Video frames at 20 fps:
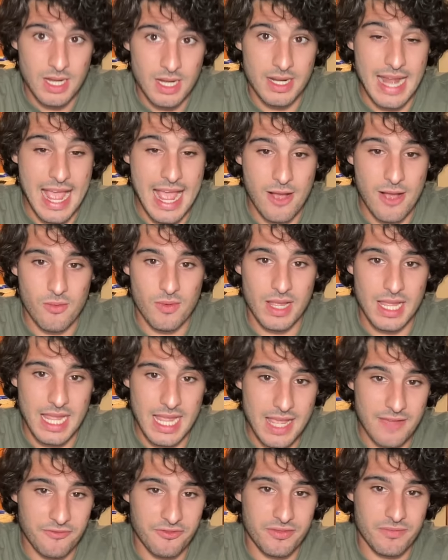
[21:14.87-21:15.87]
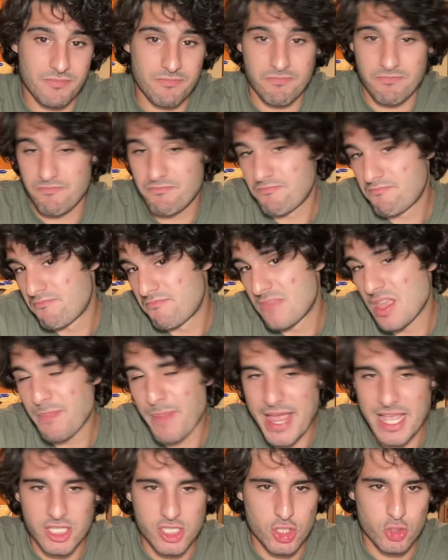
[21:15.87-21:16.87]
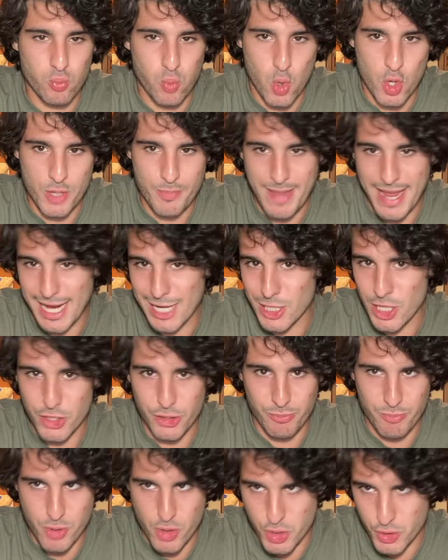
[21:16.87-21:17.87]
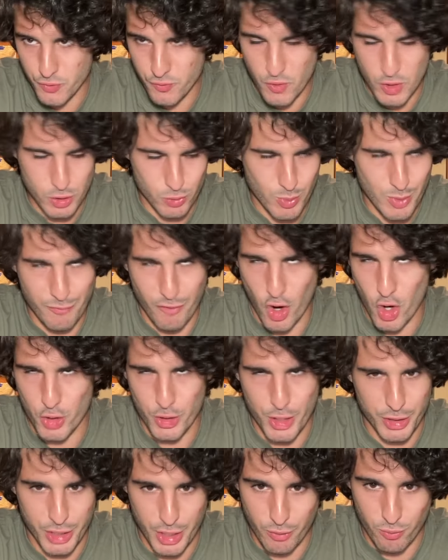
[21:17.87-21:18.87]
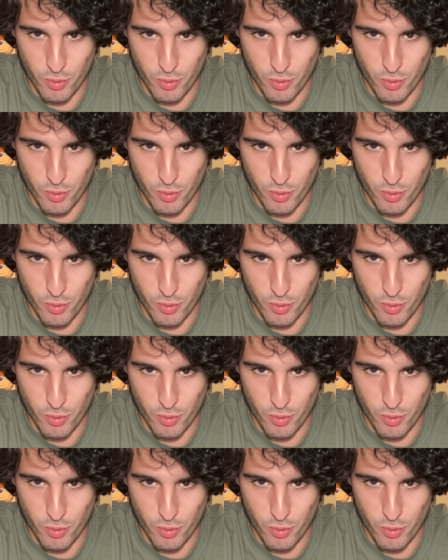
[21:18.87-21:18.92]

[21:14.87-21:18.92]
Now, if the Pacers were to make another move, which we've heard that they're